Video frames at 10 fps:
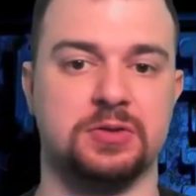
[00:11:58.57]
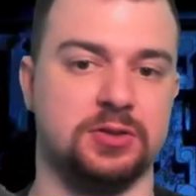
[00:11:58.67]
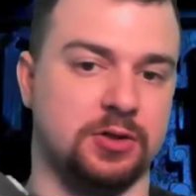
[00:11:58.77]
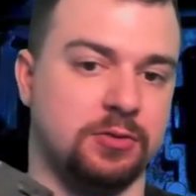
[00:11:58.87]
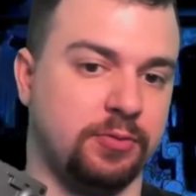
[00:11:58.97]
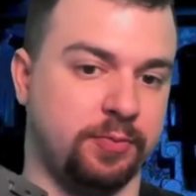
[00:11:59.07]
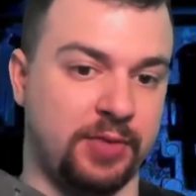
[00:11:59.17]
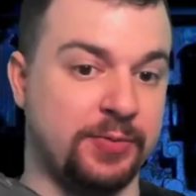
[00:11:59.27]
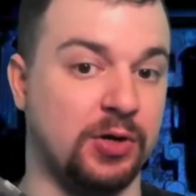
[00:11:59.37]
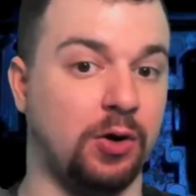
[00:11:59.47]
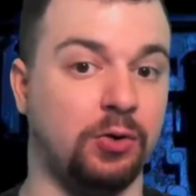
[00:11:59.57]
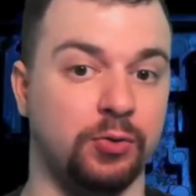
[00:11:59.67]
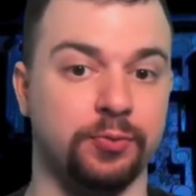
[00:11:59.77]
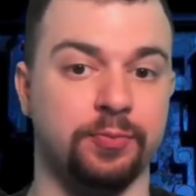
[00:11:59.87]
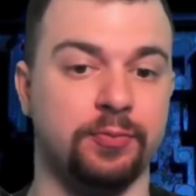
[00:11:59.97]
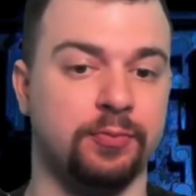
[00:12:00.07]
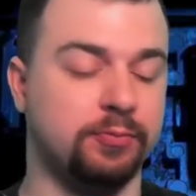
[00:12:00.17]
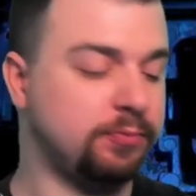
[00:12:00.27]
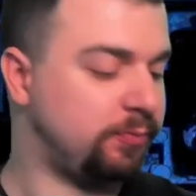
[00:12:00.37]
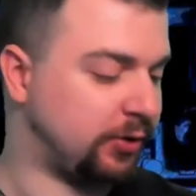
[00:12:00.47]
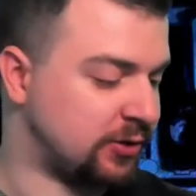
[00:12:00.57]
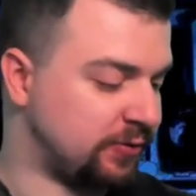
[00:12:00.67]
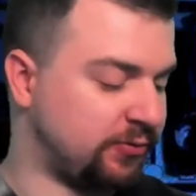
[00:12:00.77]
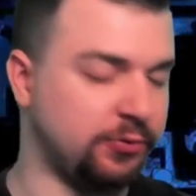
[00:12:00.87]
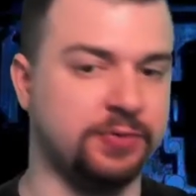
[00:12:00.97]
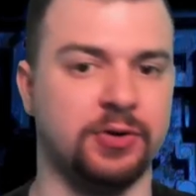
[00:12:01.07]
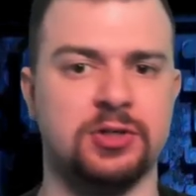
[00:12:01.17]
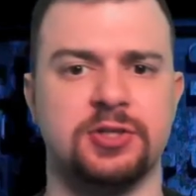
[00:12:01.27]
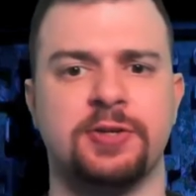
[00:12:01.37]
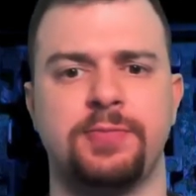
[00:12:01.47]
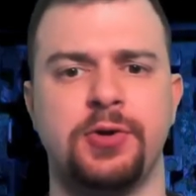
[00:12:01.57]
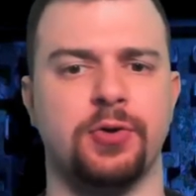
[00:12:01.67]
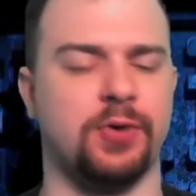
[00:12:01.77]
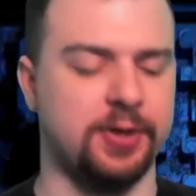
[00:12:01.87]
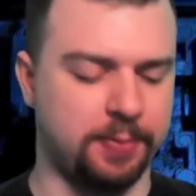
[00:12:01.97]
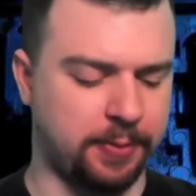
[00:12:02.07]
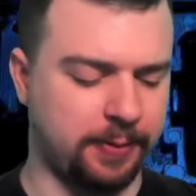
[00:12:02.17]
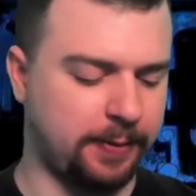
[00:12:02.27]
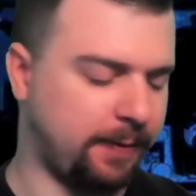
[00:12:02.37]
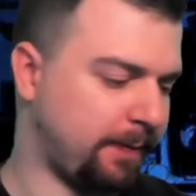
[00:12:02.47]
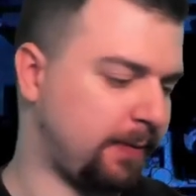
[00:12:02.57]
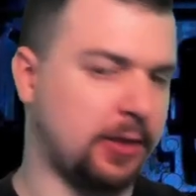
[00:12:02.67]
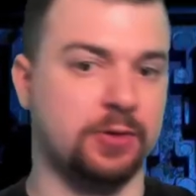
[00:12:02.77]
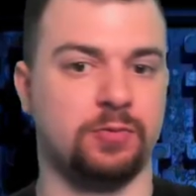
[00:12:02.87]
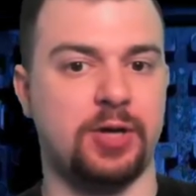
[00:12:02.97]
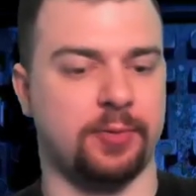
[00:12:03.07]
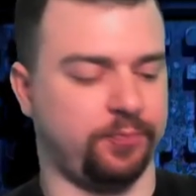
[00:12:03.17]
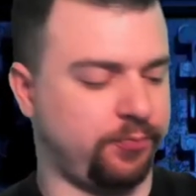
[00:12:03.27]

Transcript: So maybe old, but it's a fully functioning computer, right? Yeah.